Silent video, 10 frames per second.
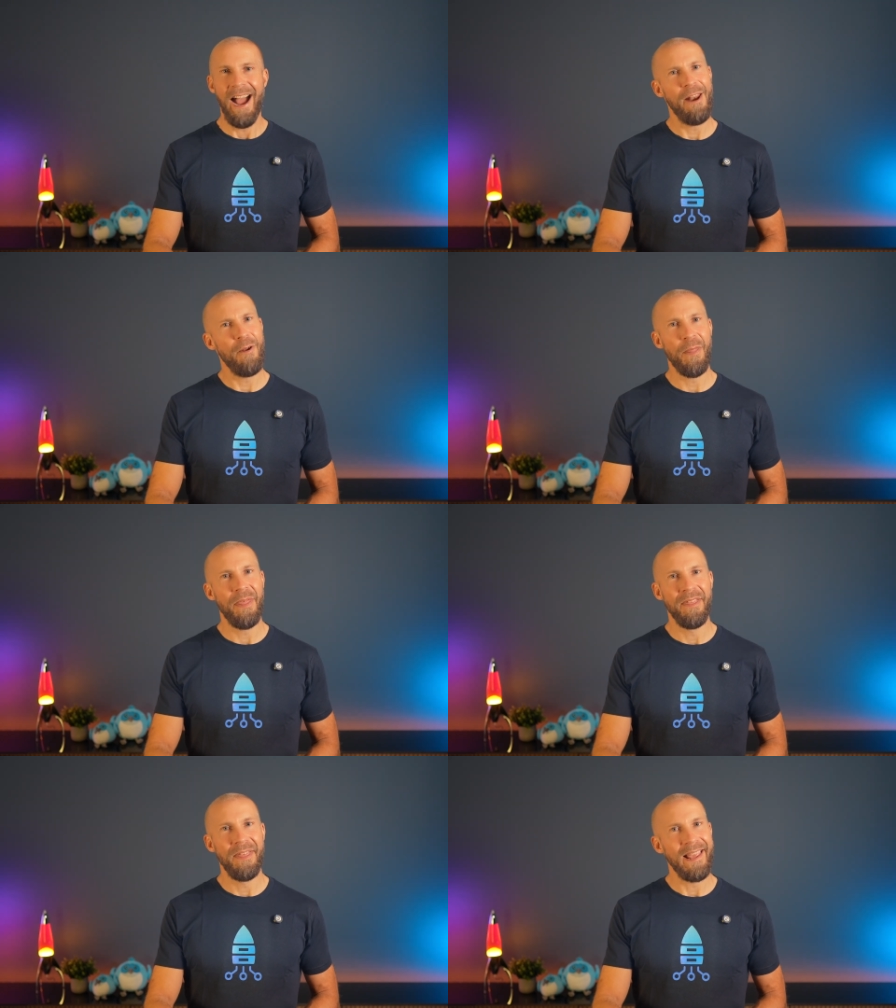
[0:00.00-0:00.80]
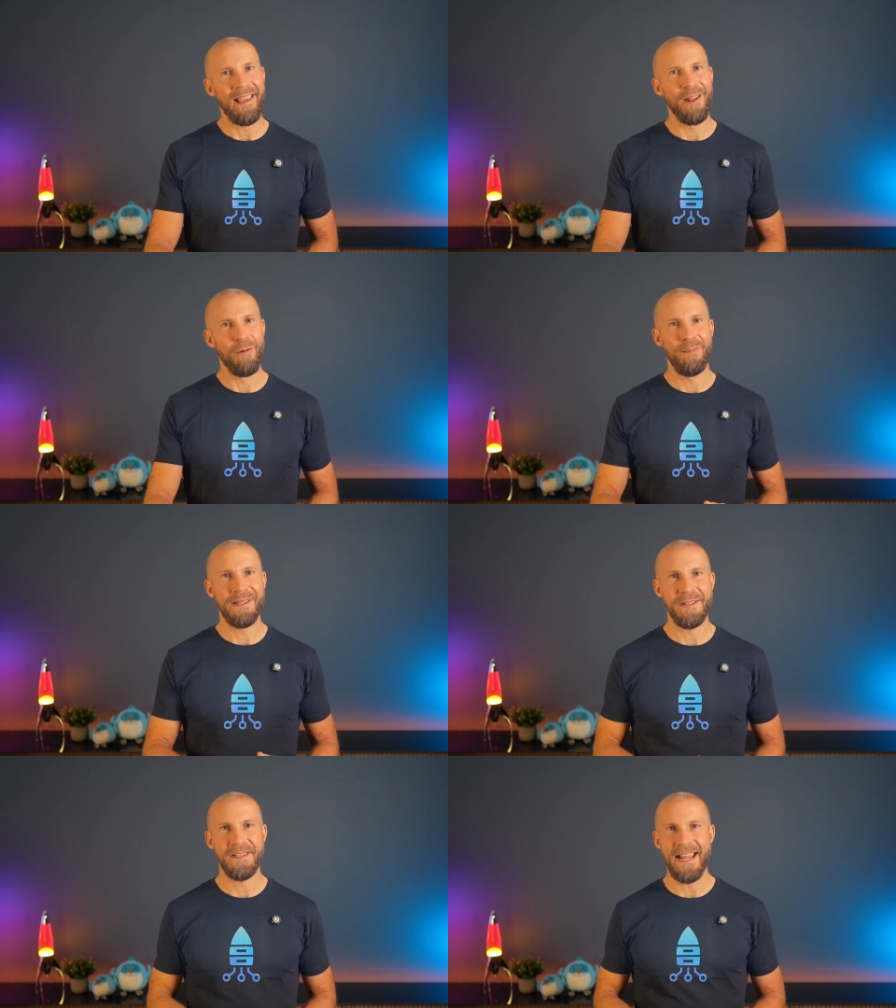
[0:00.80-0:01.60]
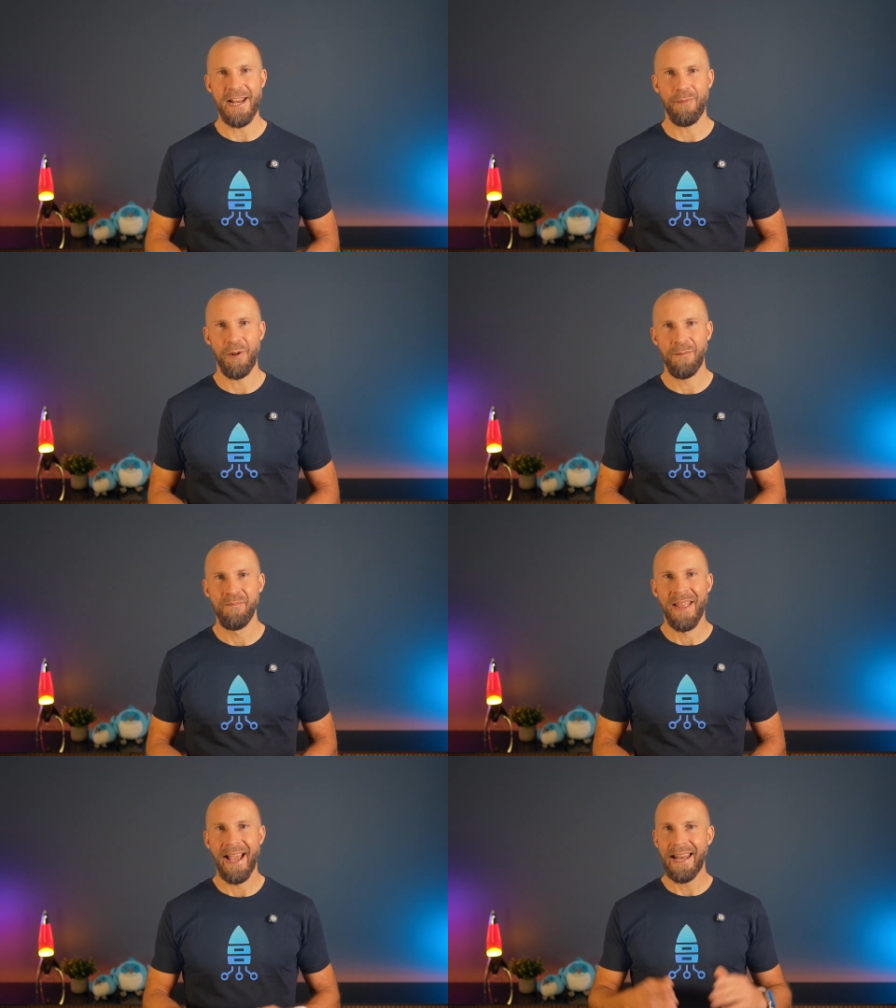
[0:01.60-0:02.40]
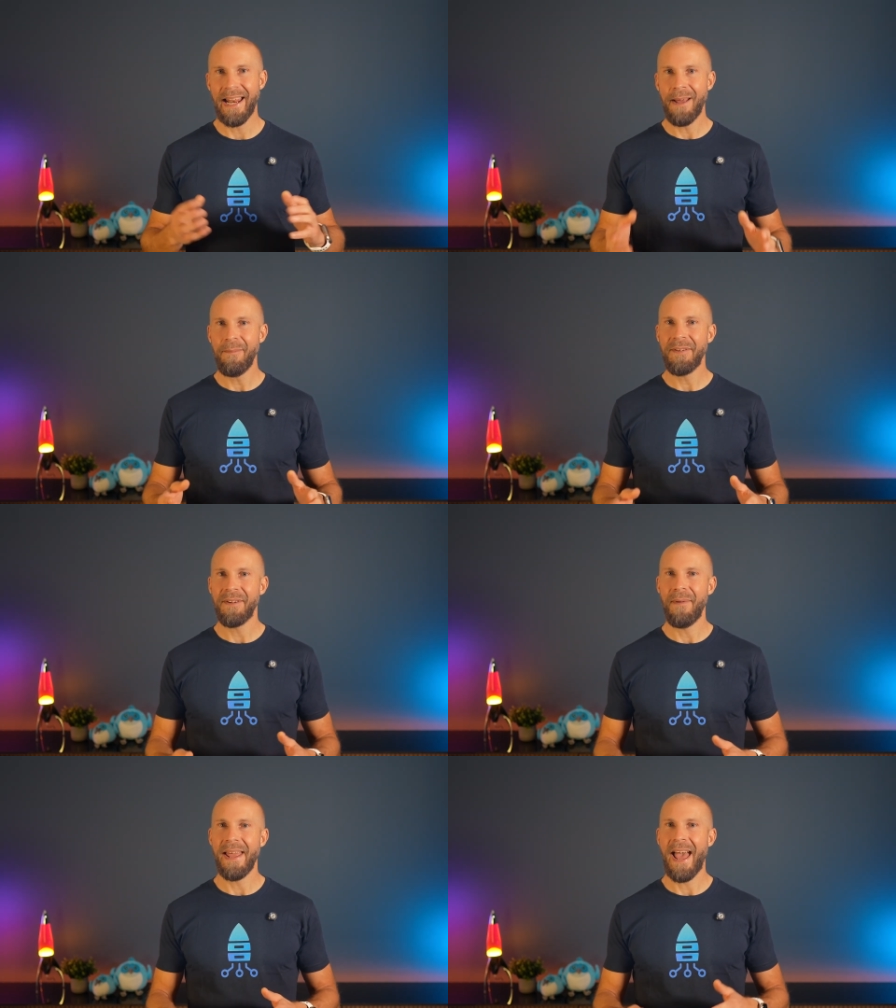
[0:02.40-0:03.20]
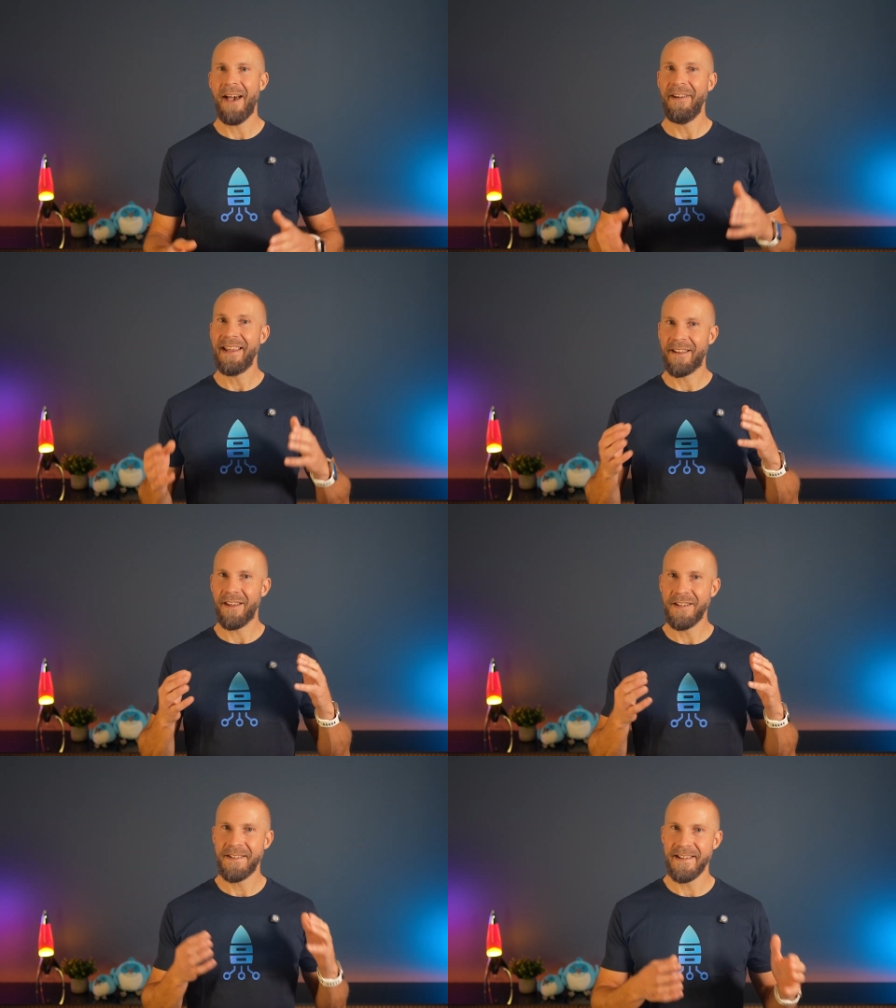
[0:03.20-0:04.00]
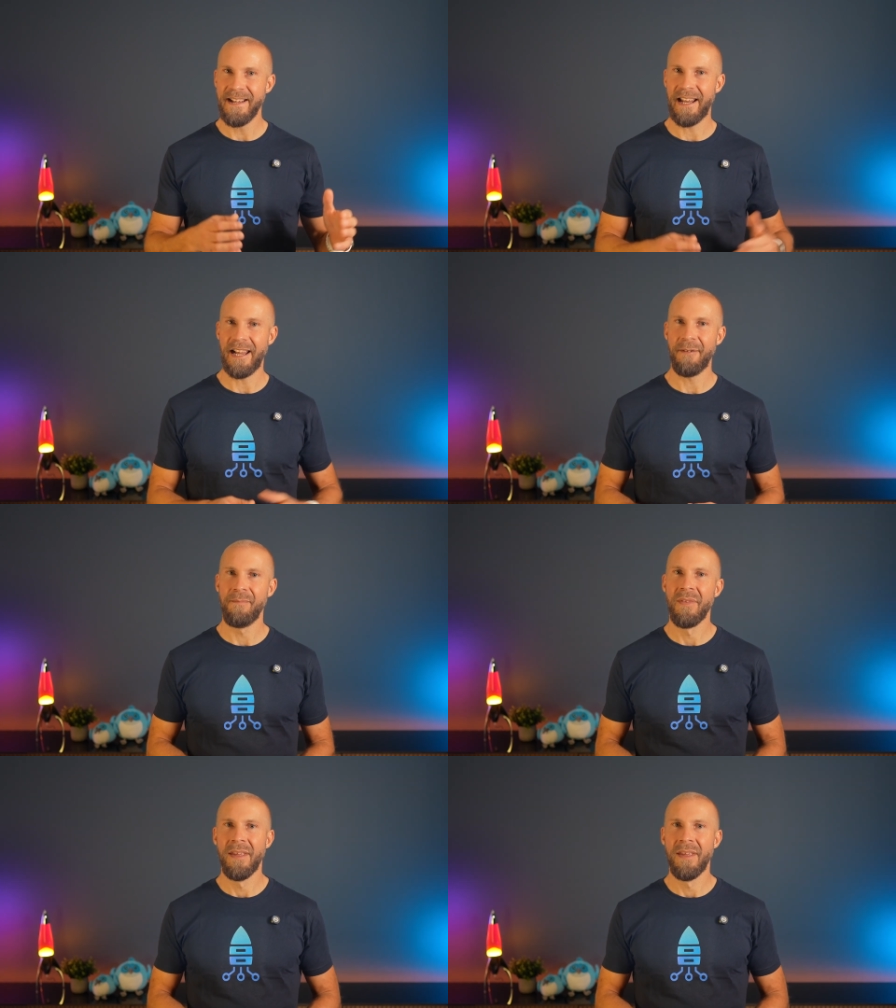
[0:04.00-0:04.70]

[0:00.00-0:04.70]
I don't think it will be sustainable. LLMs may have hit a ceiling.